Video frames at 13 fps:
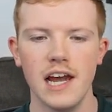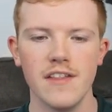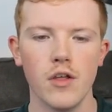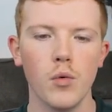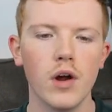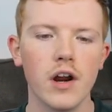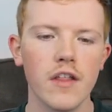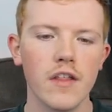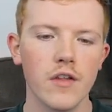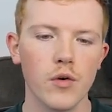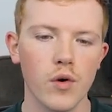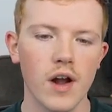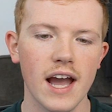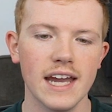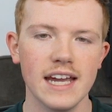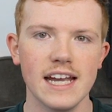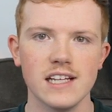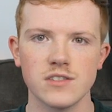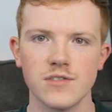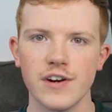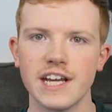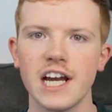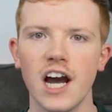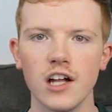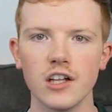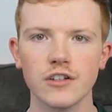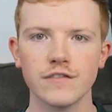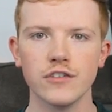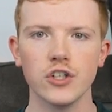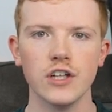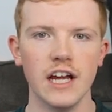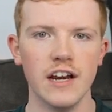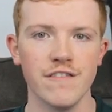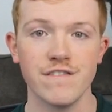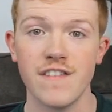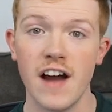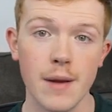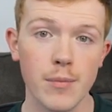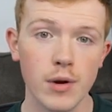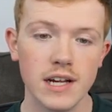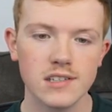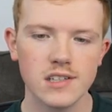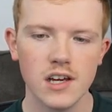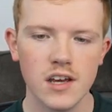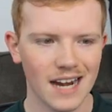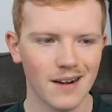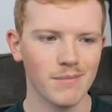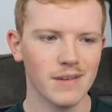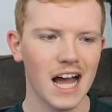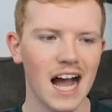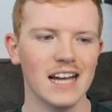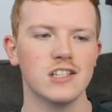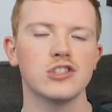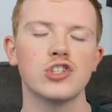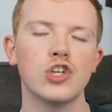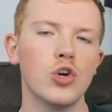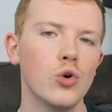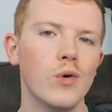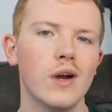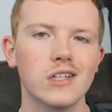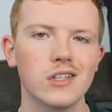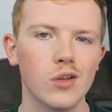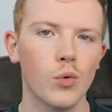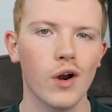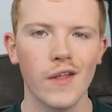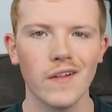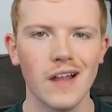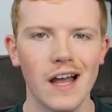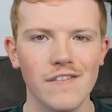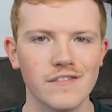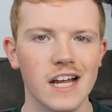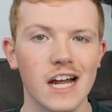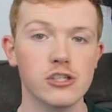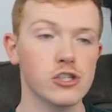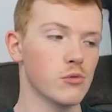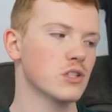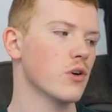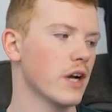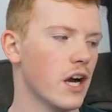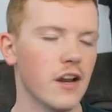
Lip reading: and the one on the right is very colorful and vibrant, and I'm not too into the one on the left, not sure what's going